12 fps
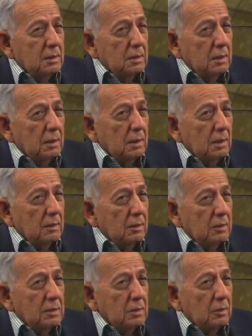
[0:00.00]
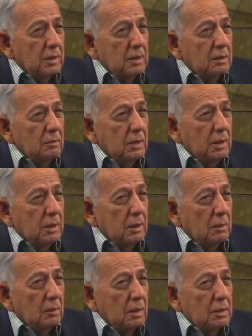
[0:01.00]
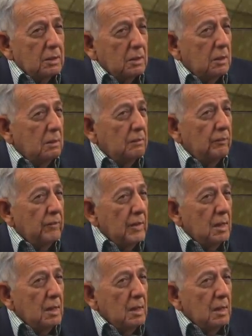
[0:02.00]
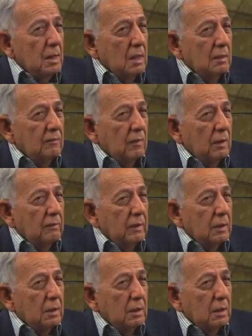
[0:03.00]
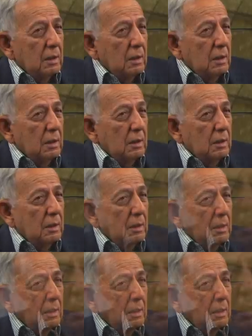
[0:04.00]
Uh, there was a recent meeting in Russia involving uh, uh,